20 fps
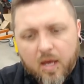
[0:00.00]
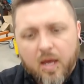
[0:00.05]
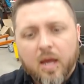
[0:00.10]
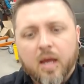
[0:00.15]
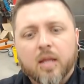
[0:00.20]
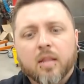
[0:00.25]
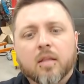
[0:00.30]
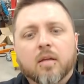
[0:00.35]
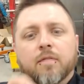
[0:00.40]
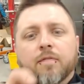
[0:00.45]

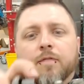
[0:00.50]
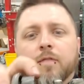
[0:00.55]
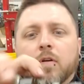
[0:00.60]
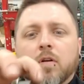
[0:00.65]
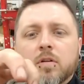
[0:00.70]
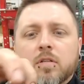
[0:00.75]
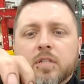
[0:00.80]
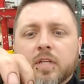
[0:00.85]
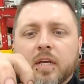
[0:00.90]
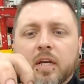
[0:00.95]
and the
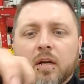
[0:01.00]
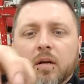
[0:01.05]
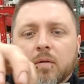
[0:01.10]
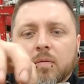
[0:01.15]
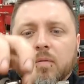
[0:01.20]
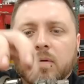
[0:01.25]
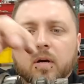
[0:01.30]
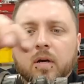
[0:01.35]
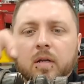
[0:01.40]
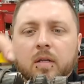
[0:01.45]
first gear
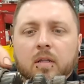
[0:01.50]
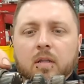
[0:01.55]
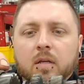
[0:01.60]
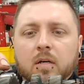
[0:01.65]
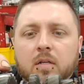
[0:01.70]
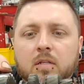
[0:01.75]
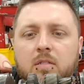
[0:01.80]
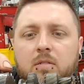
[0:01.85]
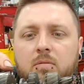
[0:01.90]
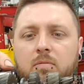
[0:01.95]
one
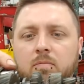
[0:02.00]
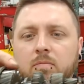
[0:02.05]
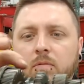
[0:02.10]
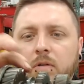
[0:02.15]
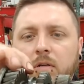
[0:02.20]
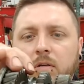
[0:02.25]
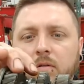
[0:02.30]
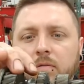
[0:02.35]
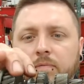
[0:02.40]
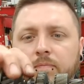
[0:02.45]
looks
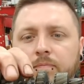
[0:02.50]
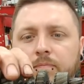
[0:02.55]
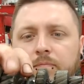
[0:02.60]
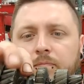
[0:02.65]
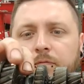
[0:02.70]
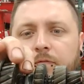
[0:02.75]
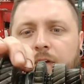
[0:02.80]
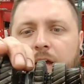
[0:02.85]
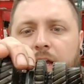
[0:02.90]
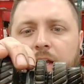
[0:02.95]
real
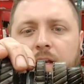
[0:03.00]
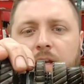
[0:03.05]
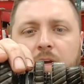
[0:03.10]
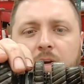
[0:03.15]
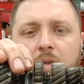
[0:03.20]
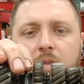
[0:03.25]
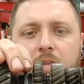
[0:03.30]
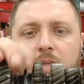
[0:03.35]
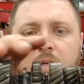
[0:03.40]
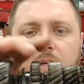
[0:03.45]
fat and
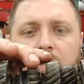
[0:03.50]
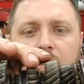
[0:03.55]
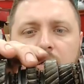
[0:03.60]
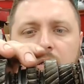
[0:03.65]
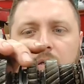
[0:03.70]
healthy.